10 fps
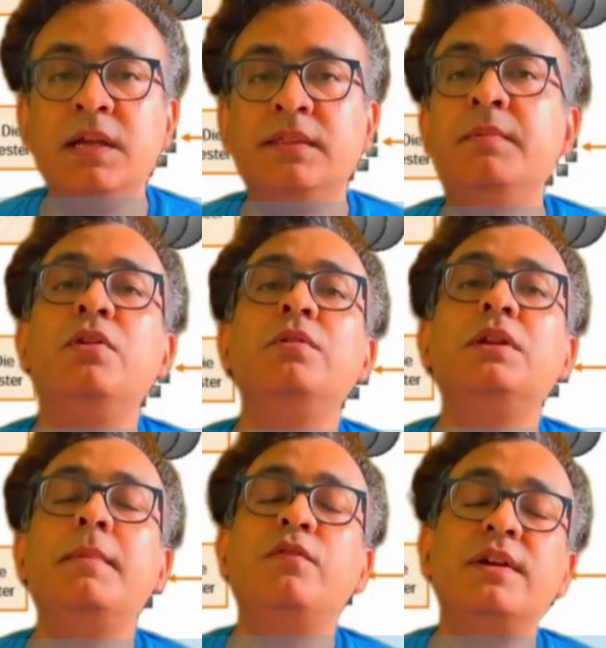
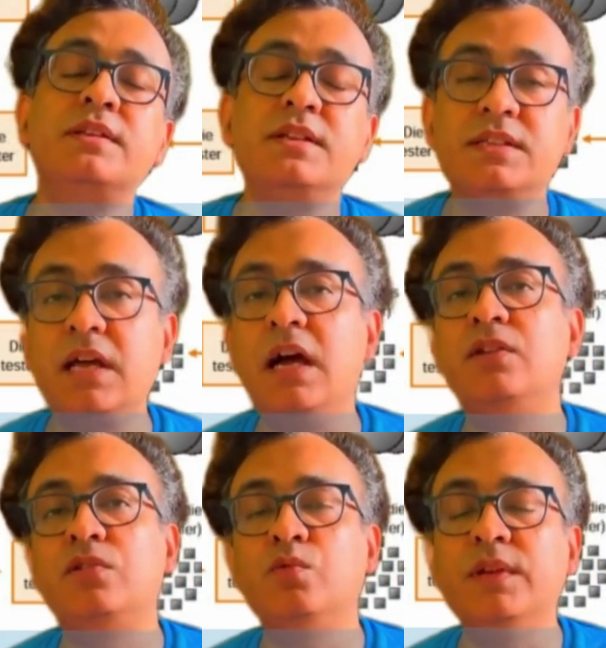Semiconductor manufacturing
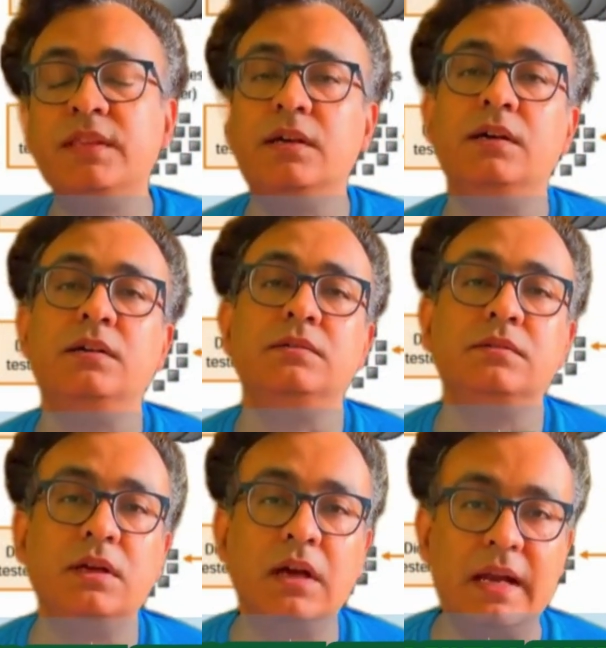starts with
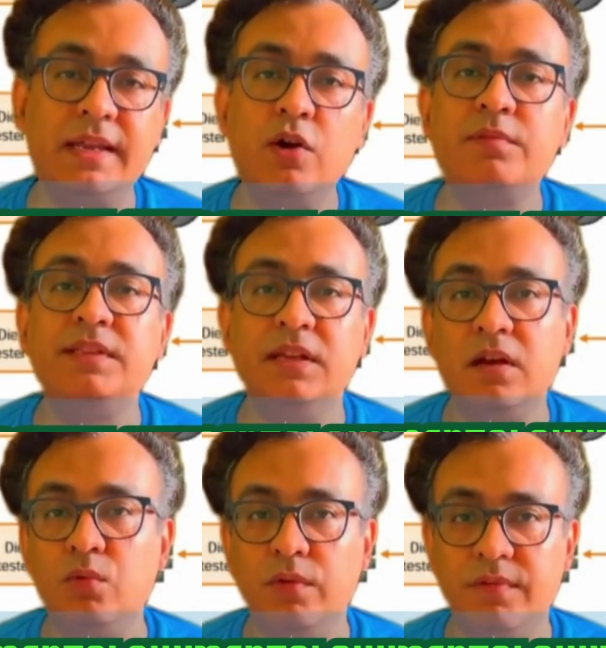the cutting of
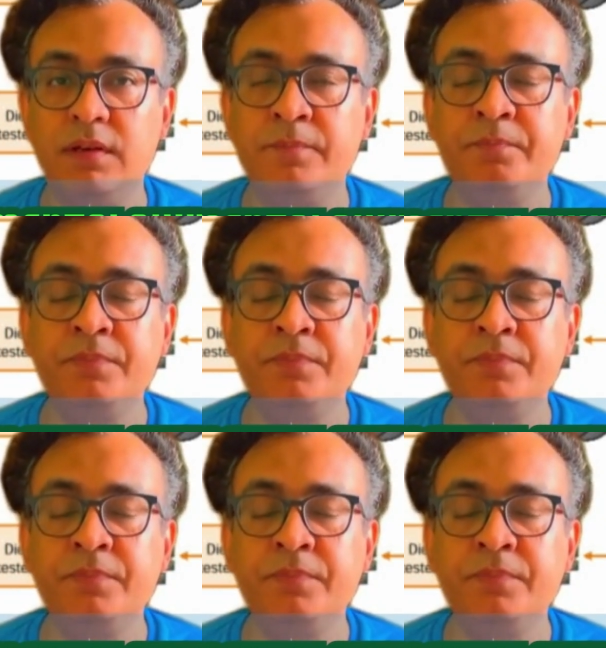silicon wafer.